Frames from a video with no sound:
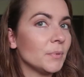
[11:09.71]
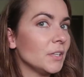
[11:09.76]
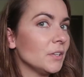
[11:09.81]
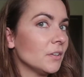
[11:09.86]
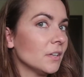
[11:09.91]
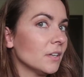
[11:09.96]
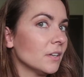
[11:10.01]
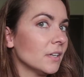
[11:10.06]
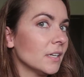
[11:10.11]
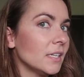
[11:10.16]
But you
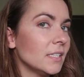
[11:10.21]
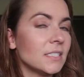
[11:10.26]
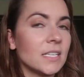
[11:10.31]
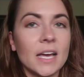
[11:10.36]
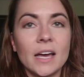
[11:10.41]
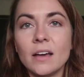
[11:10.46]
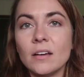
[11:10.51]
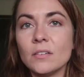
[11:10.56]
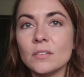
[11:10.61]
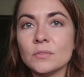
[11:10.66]
can already
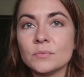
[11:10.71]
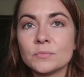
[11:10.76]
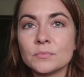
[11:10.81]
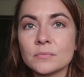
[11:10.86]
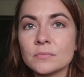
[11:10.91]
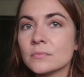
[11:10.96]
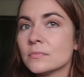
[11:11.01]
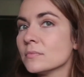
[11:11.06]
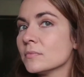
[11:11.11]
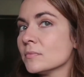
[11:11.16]
tell
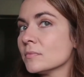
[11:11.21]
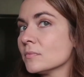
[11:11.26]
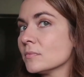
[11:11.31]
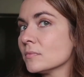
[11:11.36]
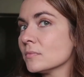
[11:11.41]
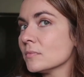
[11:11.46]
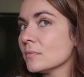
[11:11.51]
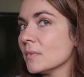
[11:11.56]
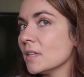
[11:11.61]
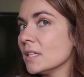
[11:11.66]

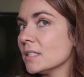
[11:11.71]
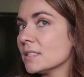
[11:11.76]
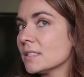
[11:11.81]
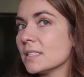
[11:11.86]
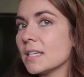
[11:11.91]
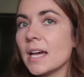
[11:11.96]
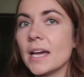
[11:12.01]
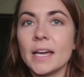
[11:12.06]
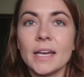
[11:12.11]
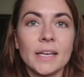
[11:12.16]
this
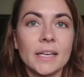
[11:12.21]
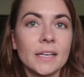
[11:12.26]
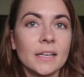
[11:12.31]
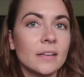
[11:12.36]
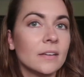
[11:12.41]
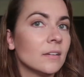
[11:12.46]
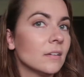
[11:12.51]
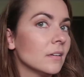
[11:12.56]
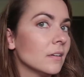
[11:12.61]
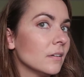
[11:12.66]
side